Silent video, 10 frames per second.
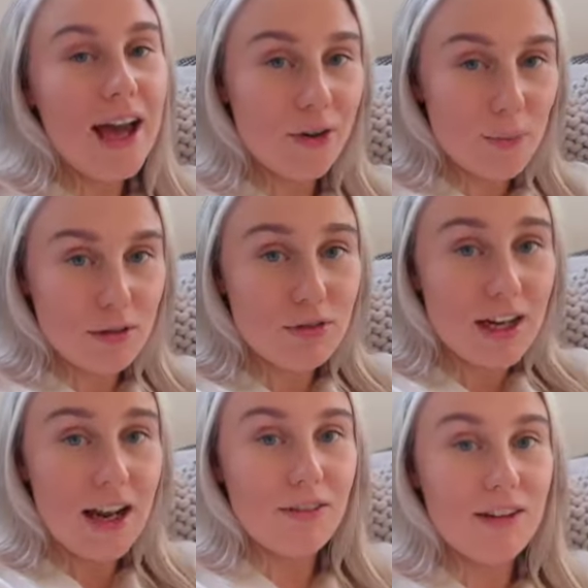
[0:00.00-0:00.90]
it will be
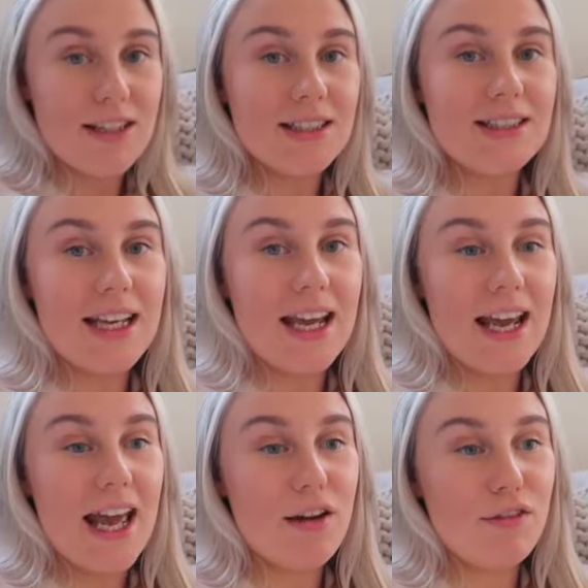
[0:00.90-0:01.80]
really lovely to see
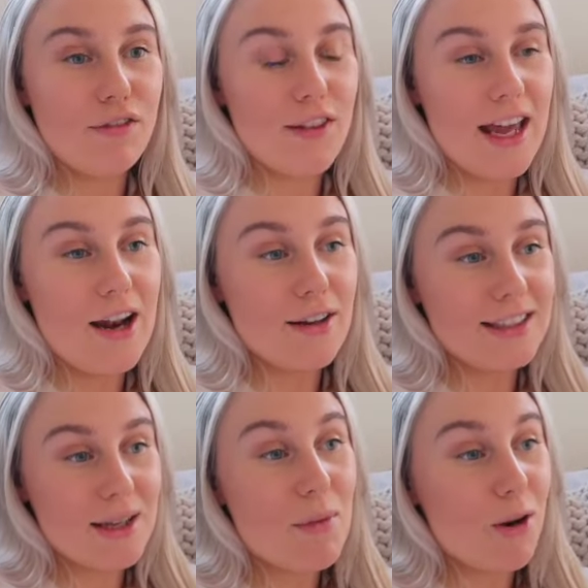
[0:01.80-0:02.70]
if they look
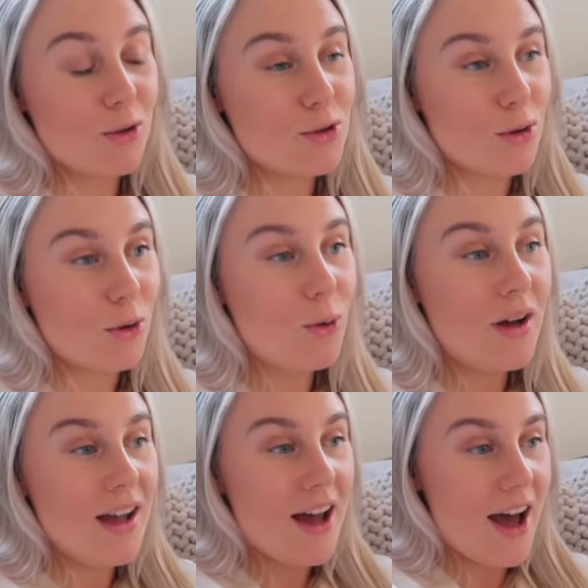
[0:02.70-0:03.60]
similar at all,
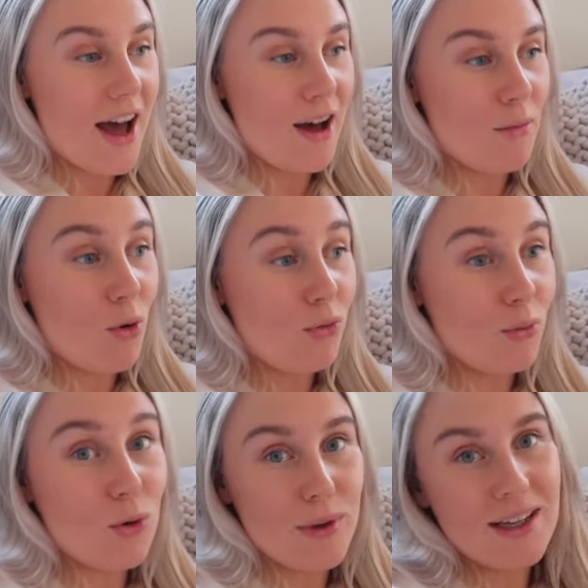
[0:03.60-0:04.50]
or
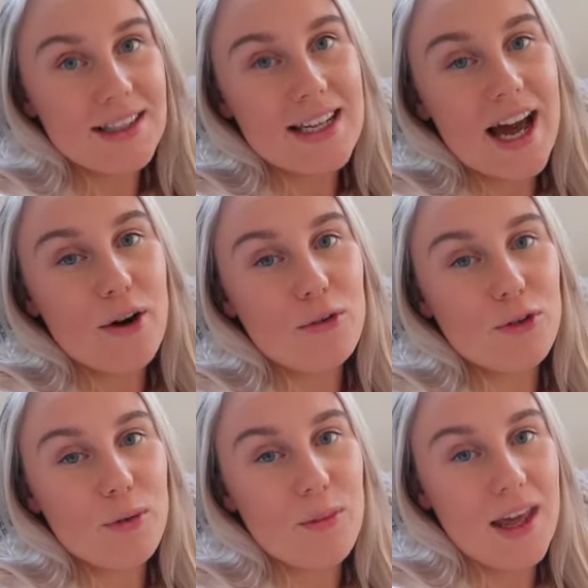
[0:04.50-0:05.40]
from what we can tell
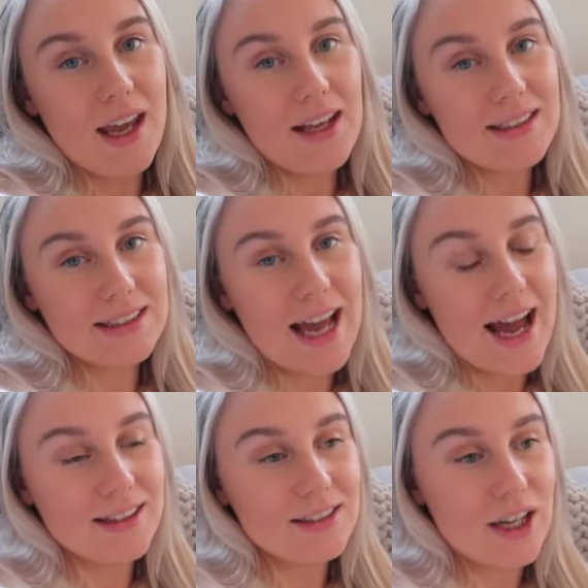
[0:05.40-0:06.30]
from the
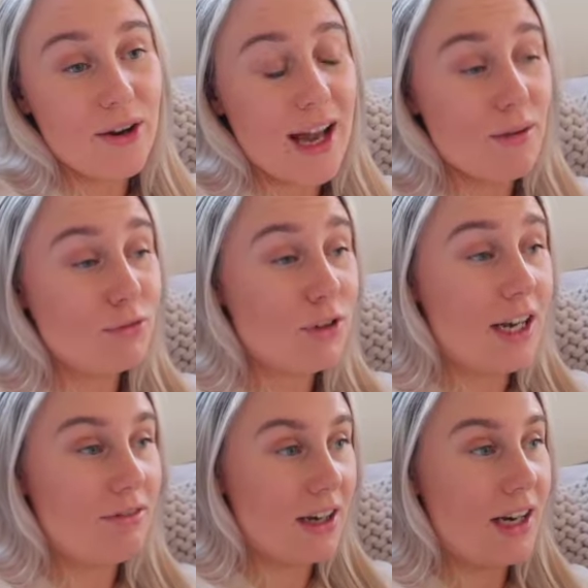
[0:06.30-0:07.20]
scan. So yeah, I'm
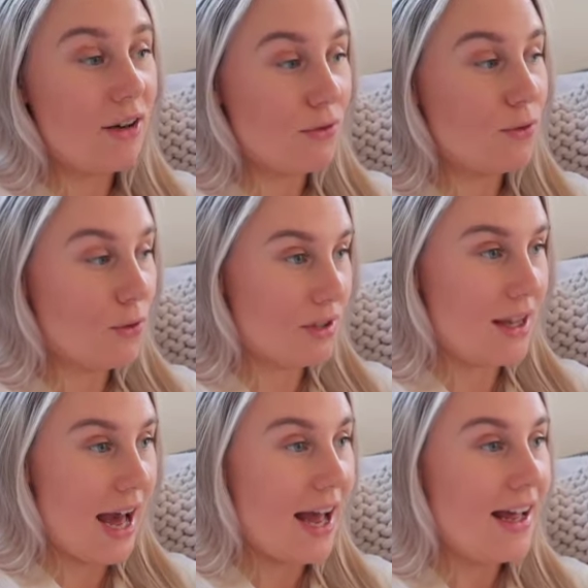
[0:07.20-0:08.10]
really, really looking forward to
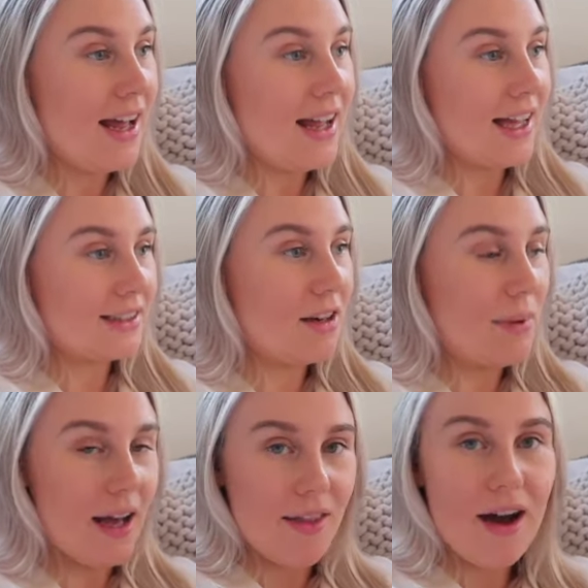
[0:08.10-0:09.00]
that. That's going to
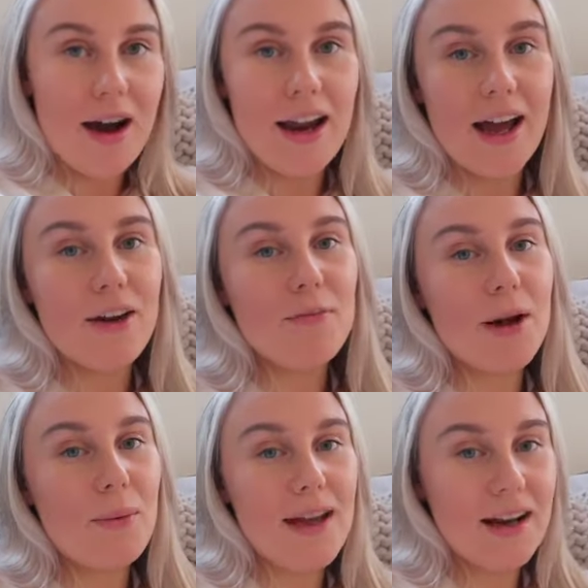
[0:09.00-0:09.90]
be like the highlight of
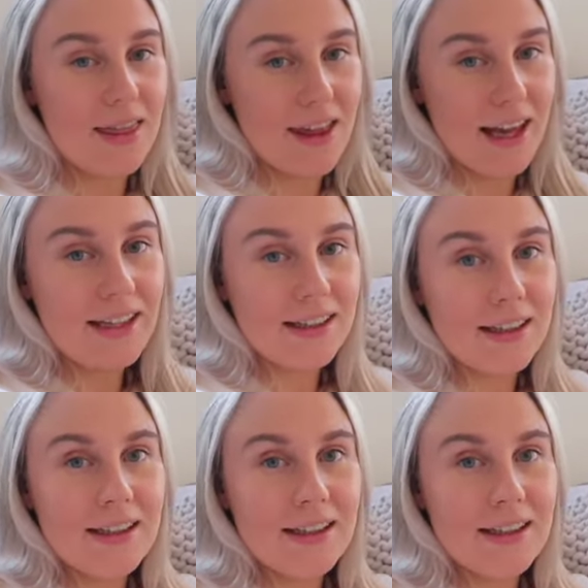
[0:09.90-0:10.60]
my week, I think.